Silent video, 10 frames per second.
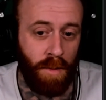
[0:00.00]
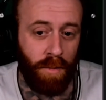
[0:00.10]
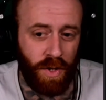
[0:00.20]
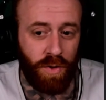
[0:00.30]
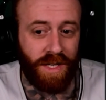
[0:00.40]

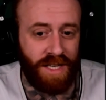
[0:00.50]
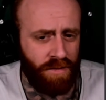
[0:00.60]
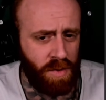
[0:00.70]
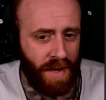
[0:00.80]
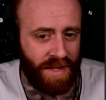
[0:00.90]
But you could
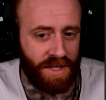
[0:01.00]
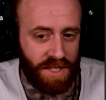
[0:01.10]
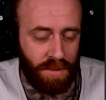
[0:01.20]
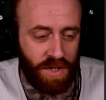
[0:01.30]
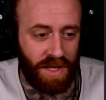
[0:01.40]
definitely make the
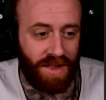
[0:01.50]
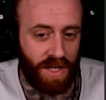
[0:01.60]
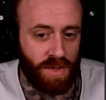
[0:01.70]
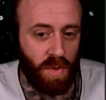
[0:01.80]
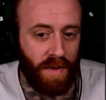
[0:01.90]
assumption that
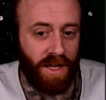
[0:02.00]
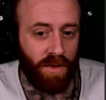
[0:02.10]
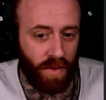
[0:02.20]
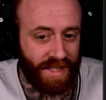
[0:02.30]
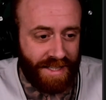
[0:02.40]
things were
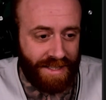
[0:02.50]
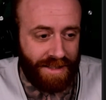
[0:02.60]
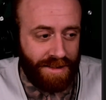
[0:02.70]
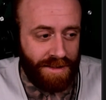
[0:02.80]
being written.